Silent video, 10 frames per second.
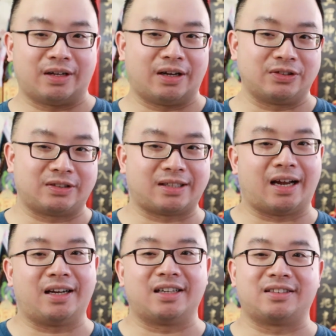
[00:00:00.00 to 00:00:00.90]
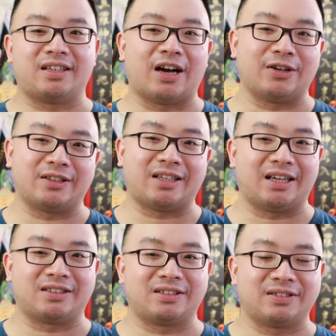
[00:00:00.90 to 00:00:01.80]
outside and see how it
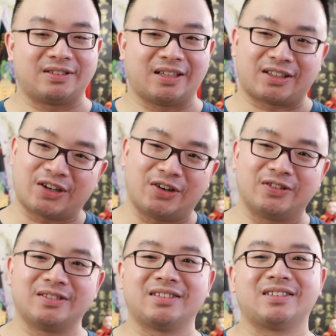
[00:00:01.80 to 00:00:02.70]
does. Let's go.